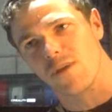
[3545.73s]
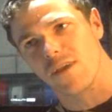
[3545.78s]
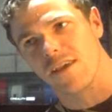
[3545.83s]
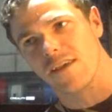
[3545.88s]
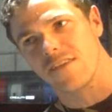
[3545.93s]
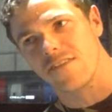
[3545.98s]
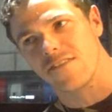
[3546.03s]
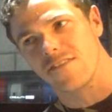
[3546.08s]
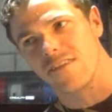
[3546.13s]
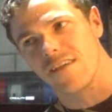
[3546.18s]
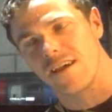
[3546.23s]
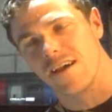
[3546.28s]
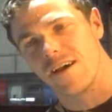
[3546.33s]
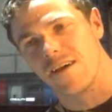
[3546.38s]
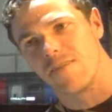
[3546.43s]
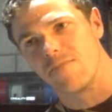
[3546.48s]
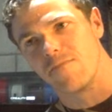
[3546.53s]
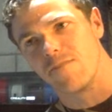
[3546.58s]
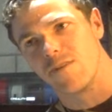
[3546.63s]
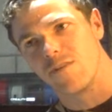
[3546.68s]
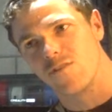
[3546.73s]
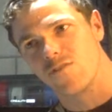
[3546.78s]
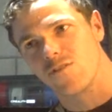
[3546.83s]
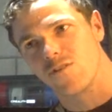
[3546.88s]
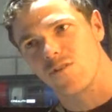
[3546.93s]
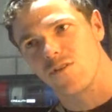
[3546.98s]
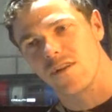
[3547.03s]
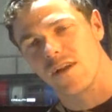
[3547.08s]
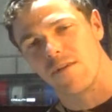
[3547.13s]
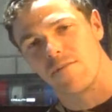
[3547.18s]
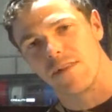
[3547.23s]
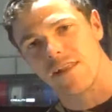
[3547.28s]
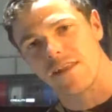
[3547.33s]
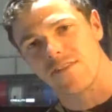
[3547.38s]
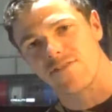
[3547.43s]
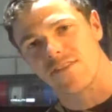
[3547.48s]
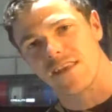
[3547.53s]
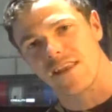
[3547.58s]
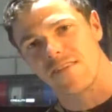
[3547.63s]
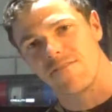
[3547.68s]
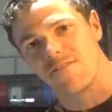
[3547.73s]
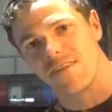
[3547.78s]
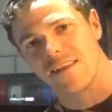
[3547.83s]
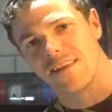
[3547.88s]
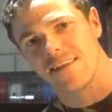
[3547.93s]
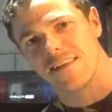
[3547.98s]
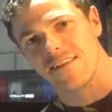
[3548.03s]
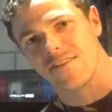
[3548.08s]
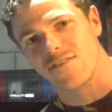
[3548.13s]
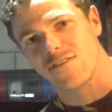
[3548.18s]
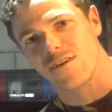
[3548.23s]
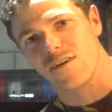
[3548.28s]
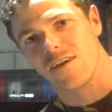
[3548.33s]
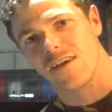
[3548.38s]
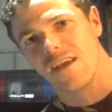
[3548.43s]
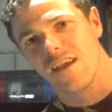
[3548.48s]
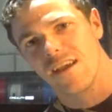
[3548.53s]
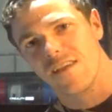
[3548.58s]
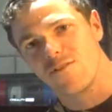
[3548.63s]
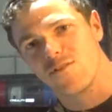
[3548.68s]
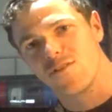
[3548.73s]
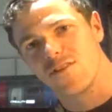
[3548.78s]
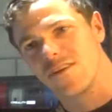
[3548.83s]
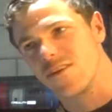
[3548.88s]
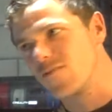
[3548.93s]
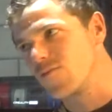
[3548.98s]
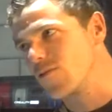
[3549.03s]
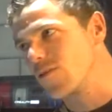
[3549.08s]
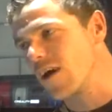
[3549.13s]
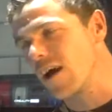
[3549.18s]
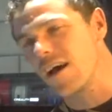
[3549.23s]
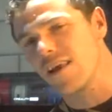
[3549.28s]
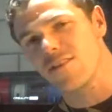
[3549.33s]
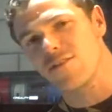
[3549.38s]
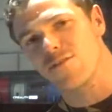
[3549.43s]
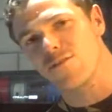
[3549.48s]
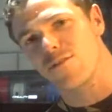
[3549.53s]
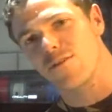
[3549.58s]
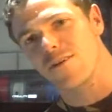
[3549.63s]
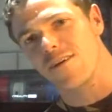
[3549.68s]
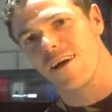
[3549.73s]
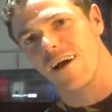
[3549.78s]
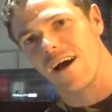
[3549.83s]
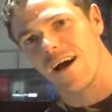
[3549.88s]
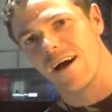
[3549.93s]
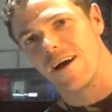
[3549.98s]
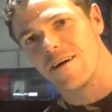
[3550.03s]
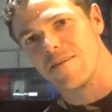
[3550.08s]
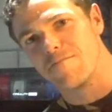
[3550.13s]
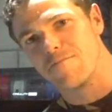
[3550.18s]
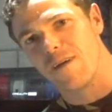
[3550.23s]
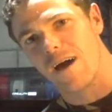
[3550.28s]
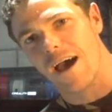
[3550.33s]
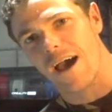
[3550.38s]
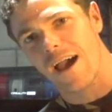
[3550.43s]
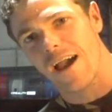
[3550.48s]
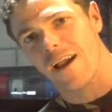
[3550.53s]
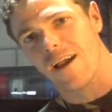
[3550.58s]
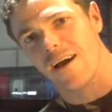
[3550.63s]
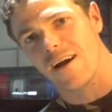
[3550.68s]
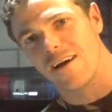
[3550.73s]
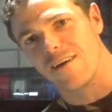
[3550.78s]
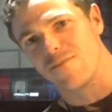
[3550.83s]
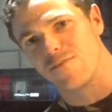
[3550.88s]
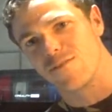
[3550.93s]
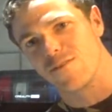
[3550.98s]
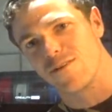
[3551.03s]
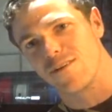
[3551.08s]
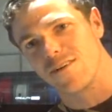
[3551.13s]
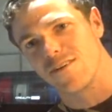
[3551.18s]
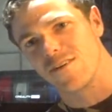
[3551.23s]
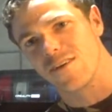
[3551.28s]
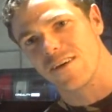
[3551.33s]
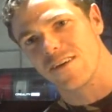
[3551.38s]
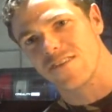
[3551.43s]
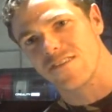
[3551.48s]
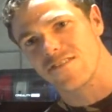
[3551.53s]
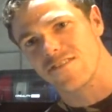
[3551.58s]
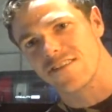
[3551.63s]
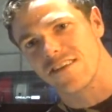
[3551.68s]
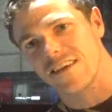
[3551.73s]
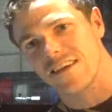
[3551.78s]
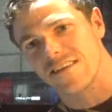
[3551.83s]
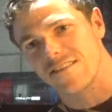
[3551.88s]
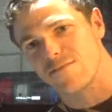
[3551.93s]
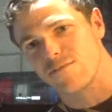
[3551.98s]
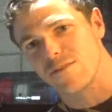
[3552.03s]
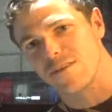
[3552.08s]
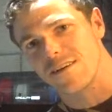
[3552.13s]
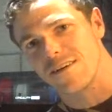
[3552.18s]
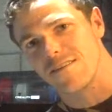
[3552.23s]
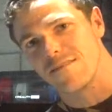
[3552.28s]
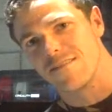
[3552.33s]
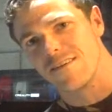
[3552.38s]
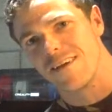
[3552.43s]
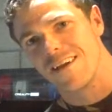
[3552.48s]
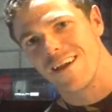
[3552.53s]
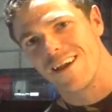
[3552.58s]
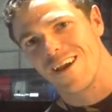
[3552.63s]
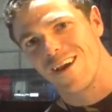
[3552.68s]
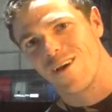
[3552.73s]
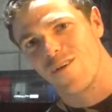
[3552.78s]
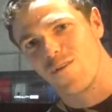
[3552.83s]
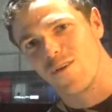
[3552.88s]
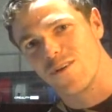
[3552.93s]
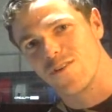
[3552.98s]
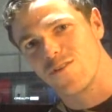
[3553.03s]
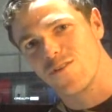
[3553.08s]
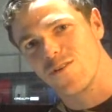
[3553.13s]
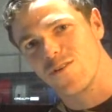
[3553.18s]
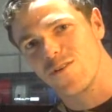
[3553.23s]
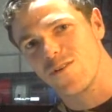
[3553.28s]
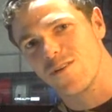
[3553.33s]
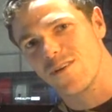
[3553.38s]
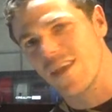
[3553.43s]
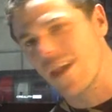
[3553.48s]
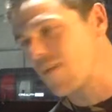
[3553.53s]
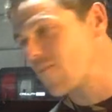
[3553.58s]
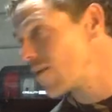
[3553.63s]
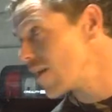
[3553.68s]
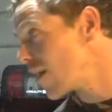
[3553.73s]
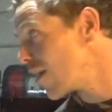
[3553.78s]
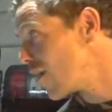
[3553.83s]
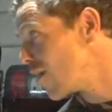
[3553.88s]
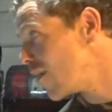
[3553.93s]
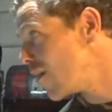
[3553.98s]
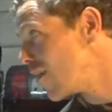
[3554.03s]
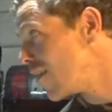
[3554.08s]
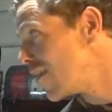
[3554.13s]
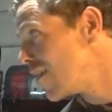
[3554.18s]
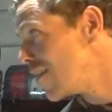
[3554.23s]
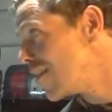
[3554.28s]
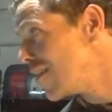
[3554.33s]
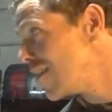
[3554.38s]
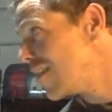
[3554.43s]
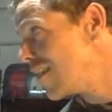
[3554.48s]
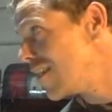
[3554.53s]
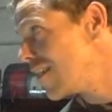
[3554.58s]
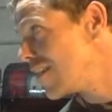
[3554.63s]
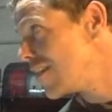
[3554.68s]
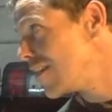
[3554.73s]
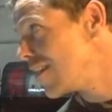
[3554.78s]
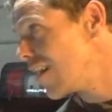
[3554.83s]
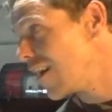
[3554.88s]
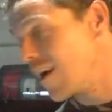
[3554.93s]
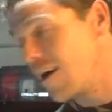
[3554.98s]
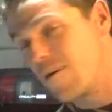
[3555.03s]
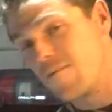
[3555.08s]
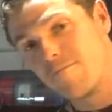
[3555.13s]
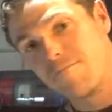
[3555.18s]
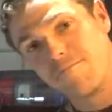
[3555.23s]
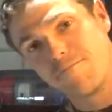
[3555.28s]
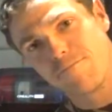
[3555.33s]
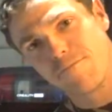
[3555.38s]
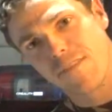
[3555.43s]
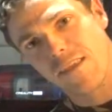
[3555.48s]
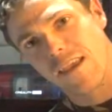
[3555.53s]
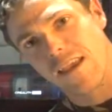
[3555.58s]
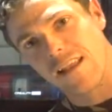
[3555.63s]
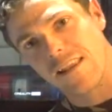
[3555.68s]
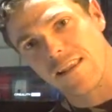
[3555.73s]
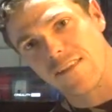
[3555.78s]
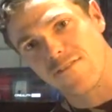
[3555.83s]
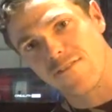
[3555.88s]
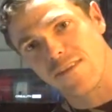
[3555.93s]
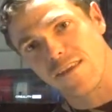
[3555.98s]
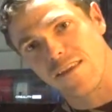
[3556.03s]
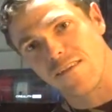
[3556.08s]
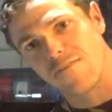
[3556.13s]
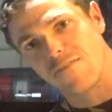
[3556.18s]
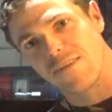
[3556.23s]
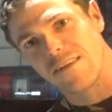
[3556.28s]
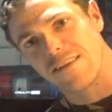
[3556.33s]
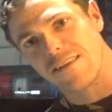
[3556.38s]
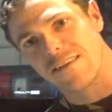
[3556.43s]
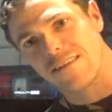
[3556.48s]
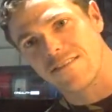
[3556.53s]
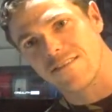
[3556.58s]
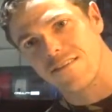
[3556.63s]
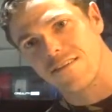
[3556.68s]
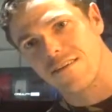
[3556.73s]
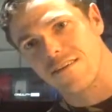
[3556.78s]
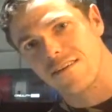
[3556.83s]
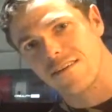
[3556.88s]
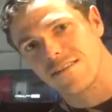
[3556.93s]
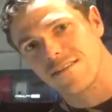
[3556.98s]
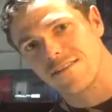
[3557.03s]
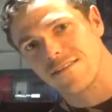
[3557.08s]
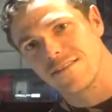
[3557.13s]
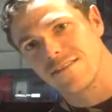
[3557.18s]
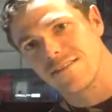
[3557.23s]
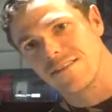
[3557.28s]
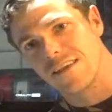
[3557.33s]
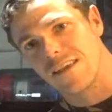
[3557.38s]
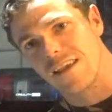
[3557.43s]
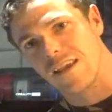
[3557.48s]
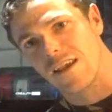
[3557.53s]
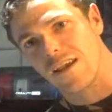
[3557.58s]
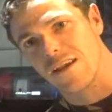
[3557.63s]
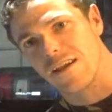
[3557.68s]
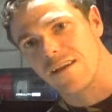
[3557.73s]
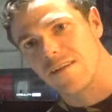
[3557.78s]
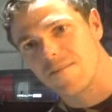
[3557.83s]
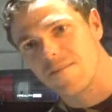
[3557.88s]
kids. It was called Let's Get Inventing. So if you hunt through archives, you actually see us. We do cameo in Let's Get Inventing. So there you go.